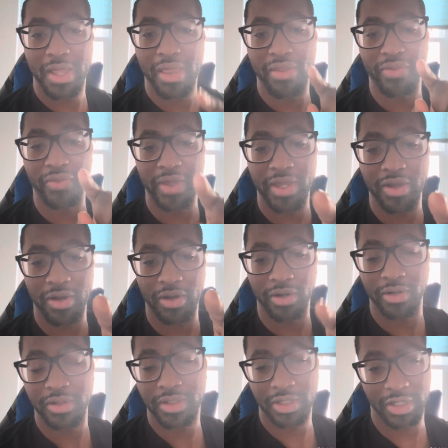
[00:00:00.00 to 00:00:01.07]
They are.
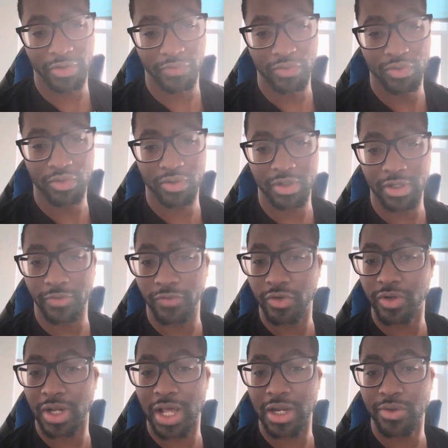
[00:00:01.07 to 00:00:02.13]
If you're
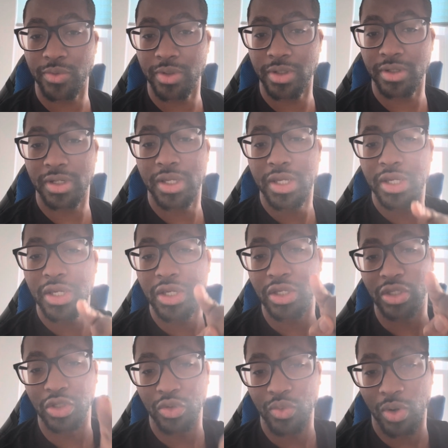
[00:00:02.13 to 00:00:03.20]
in Hollywood,
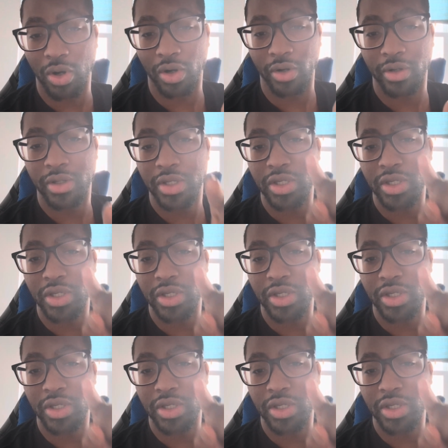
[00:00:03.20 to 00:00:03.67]
you are.